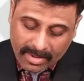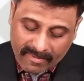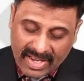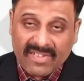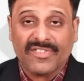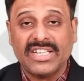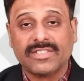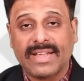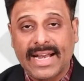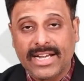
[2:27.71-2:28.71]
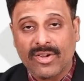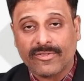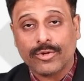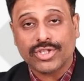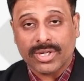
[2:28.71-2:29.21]
Very first variety of
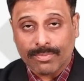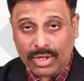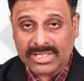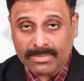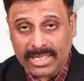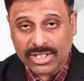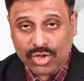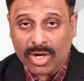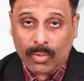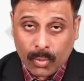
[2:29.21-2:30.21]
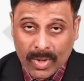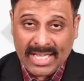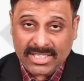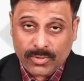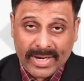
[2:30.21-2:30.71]
question possible is on
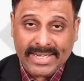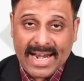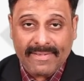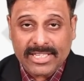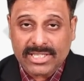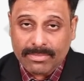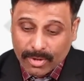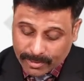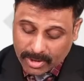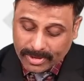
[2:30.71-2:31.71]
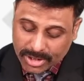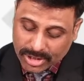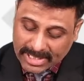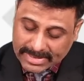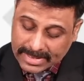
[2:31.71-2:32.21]
VANS, weighted average number of equity
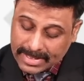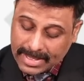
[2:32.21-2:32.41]
shares.